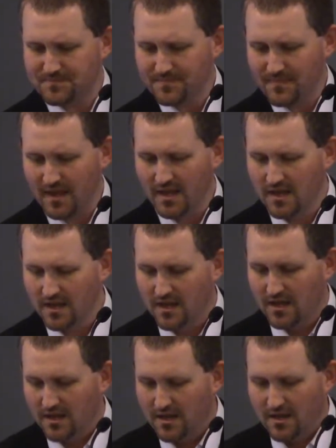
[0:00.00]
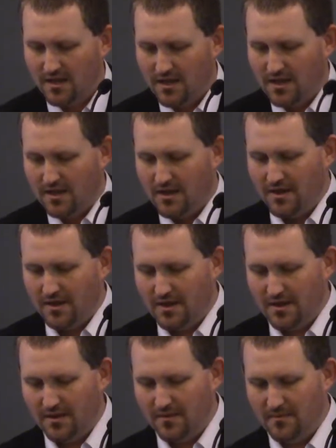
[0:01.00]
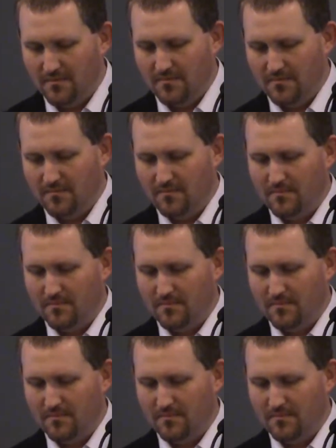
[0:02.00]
Nothing is said.